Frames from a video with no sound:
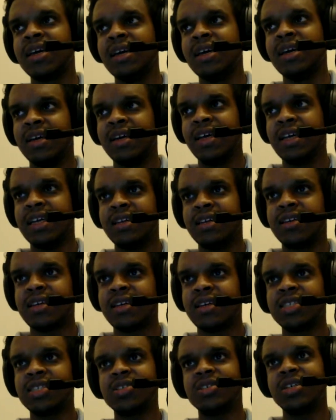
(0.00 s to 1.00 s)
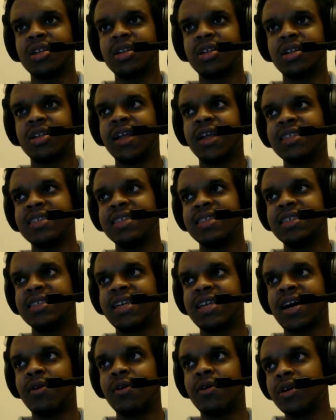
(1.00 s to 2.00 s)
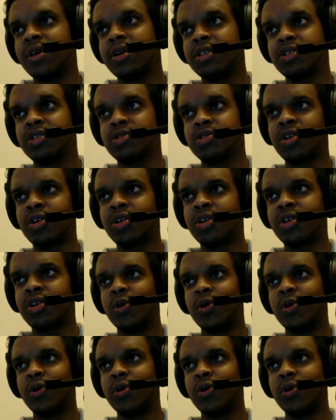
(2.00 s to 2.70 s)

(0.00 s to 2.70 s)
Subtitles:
industrial places that were strongholds